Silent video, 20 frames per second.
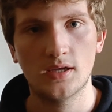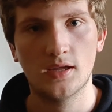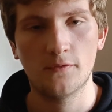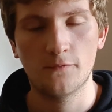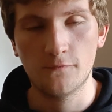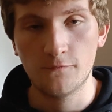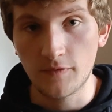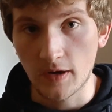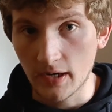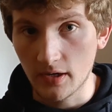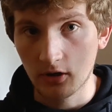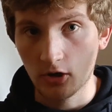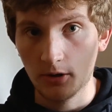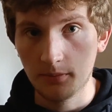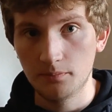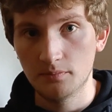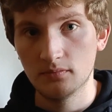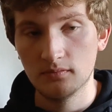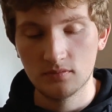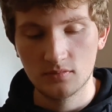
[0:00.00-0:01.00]
and fire
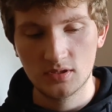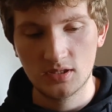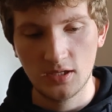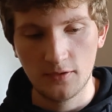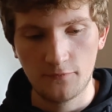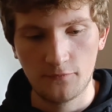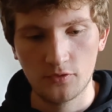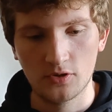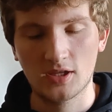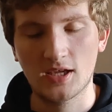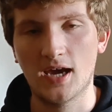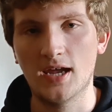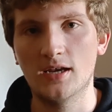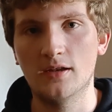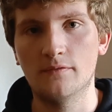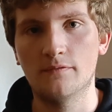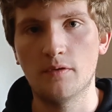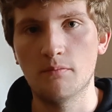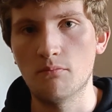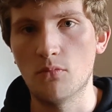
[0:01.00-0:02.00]
up different kind
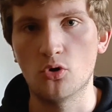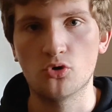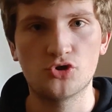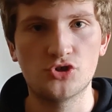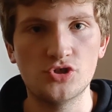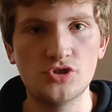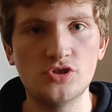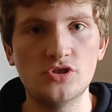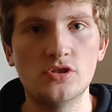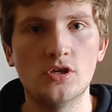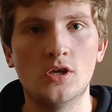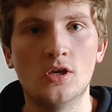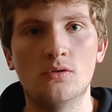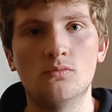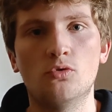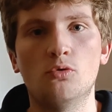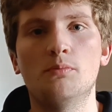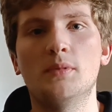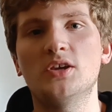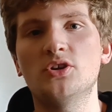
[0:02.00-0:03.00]
of emotions,
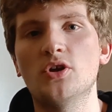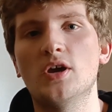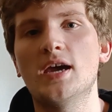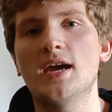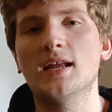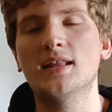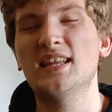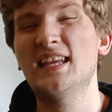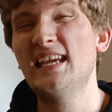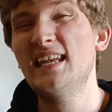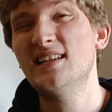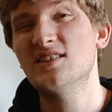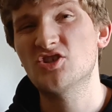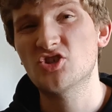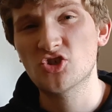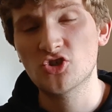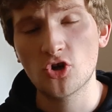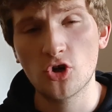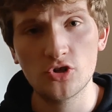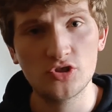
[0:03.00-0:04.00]
will make you act in a
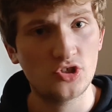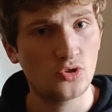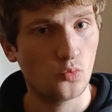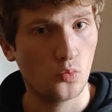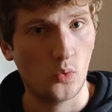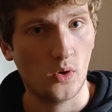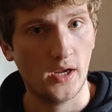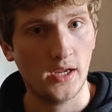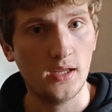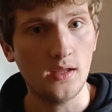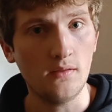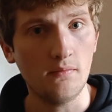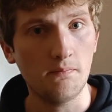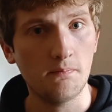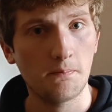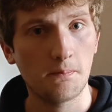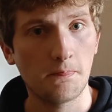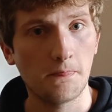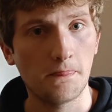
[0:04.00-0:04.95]
certain way